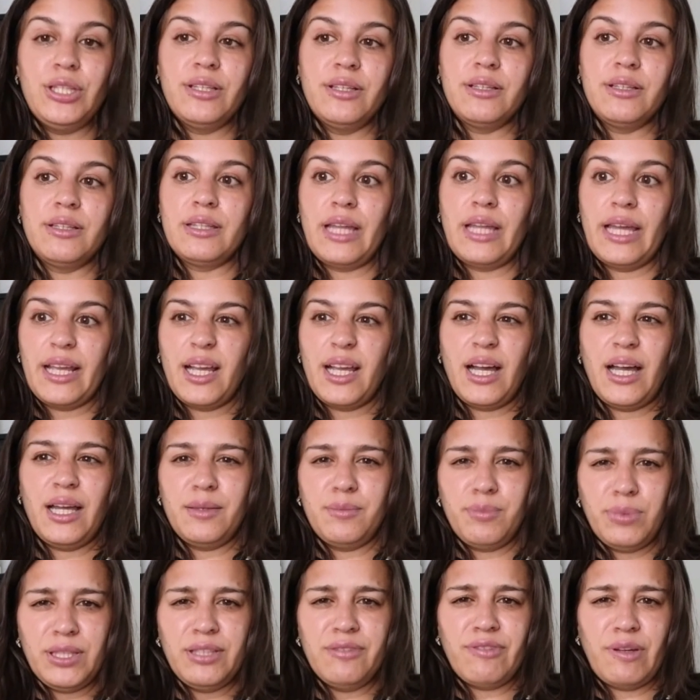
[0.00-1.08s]
like I
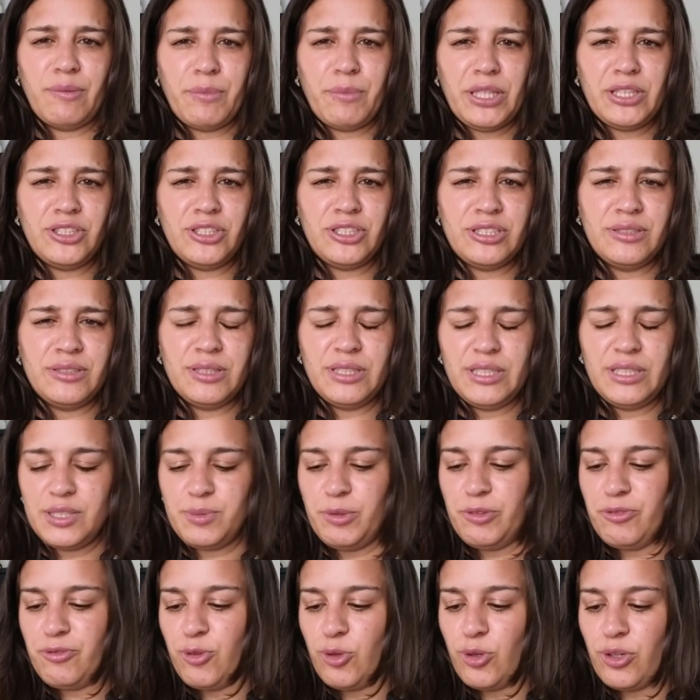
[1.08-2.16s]
believe I mentioned this
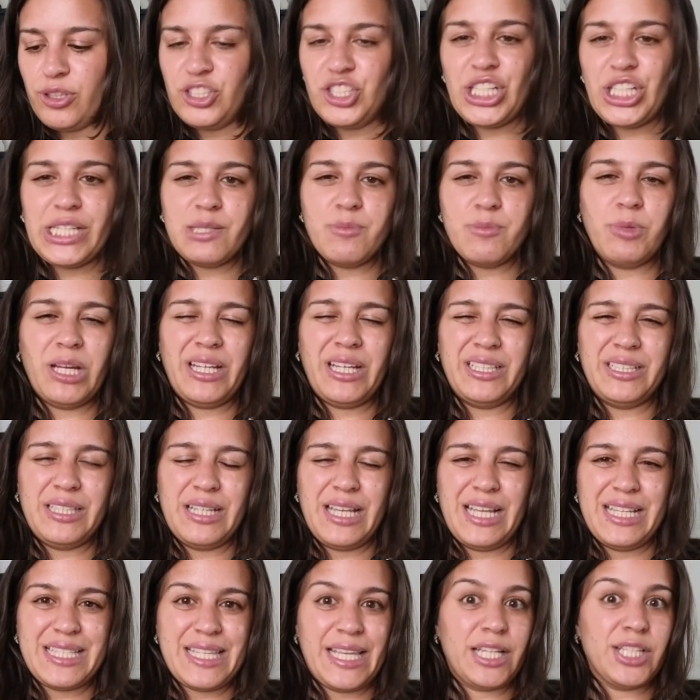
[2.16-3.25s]
before, Jesmonite,
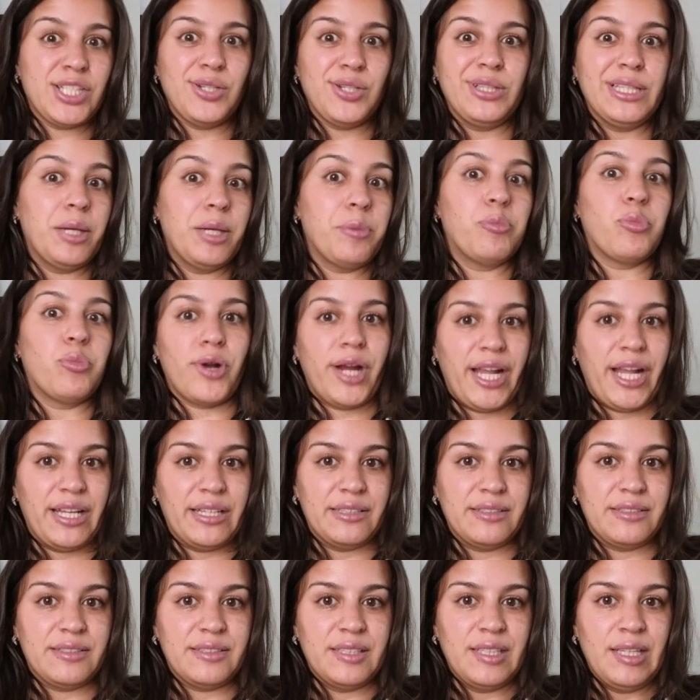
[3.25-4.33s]
it's actually a
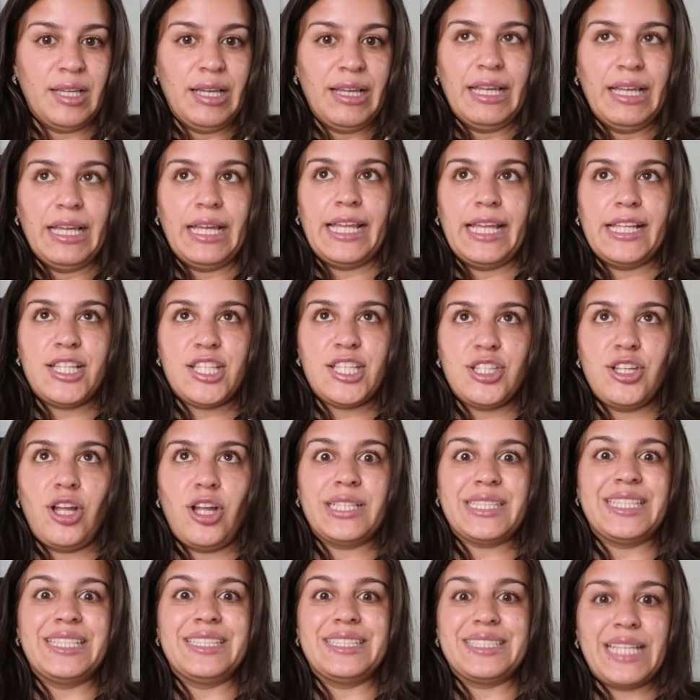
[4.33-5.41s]
brand. It's
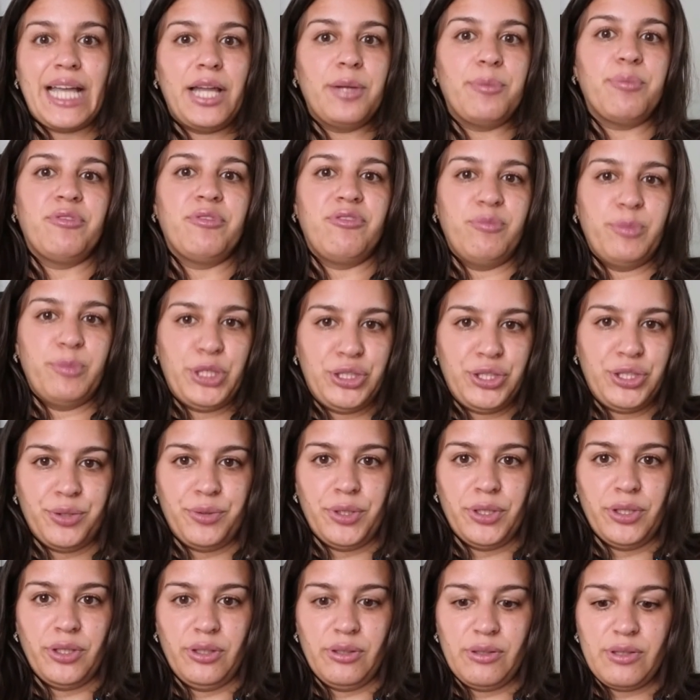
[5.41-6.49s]
not the type of
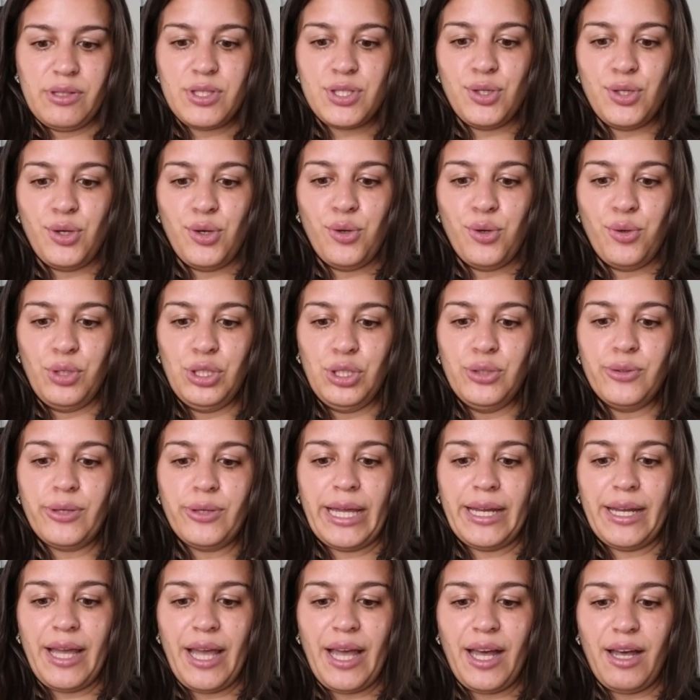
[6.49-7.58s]
material. So you
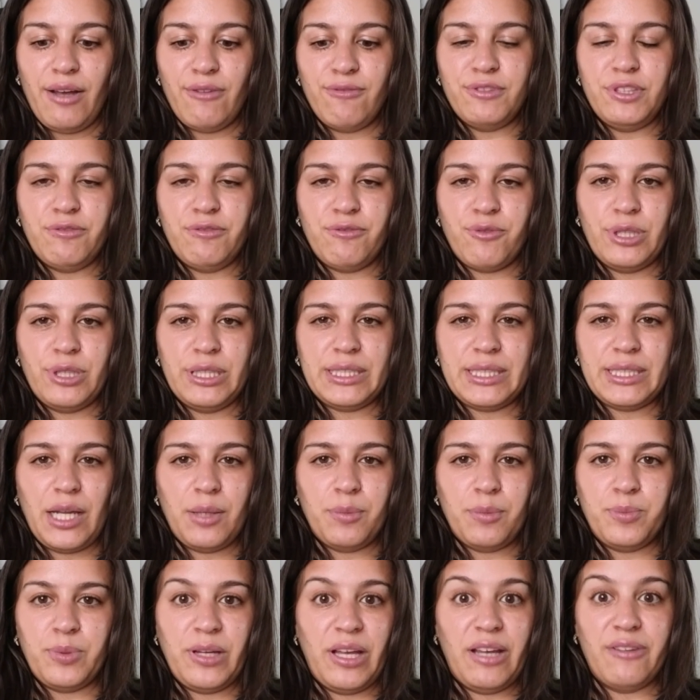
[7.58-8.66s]
can have different type
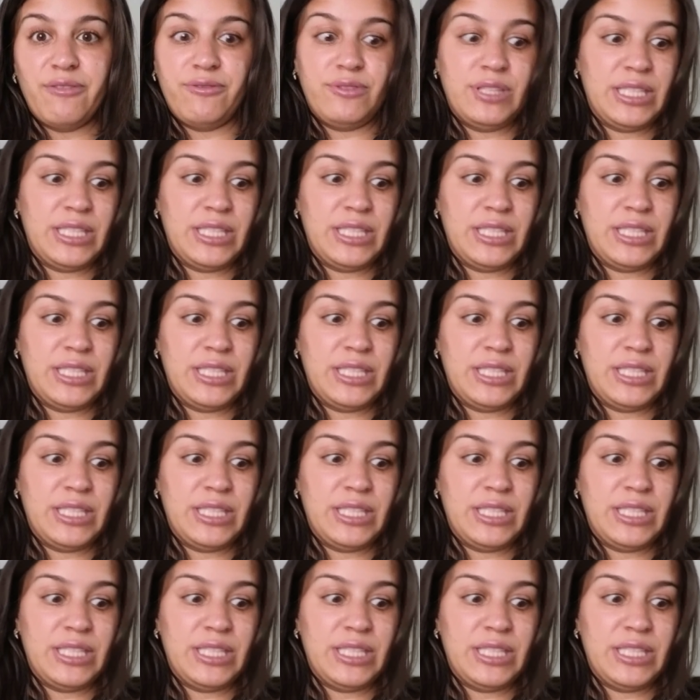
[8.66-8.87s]
of this